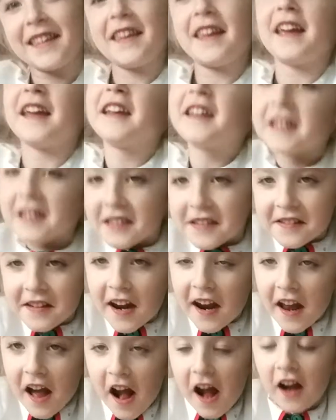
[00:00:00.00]
And it's
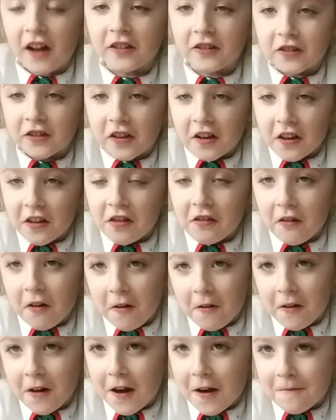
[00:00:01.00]
not actually
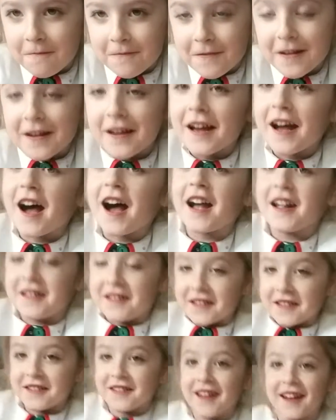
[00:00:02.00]
throwing up. I
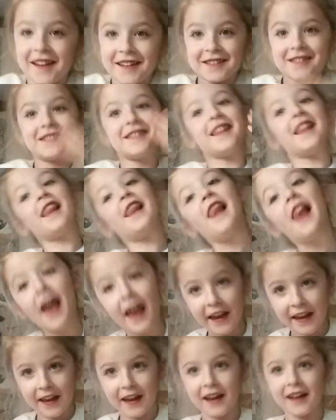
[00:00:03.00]
just said it's
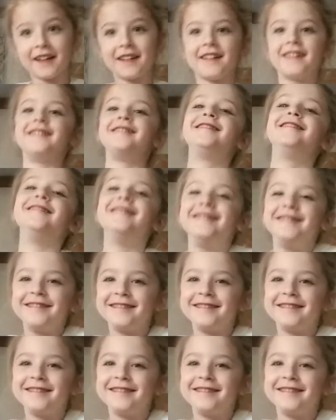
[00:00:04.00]
like it.